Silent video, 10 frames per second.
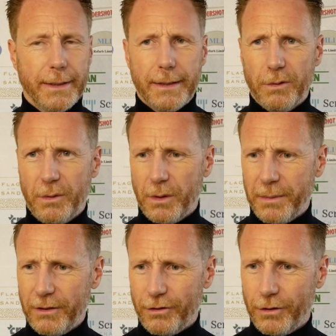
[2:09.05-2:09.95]
And we want to
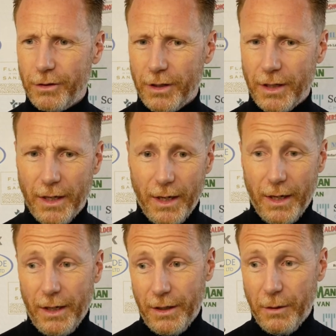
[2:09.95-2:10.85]
make sure that,
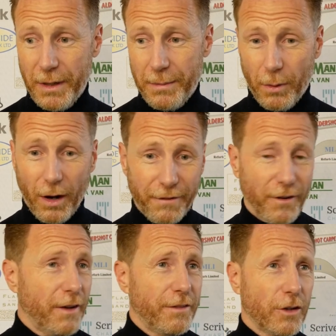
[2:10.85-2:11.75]
you know, people are
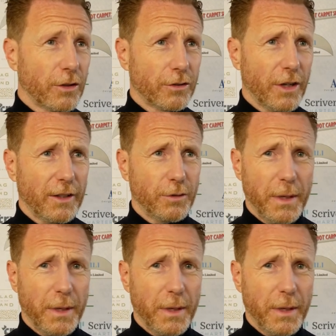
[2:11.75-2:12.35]
fighting for contracts.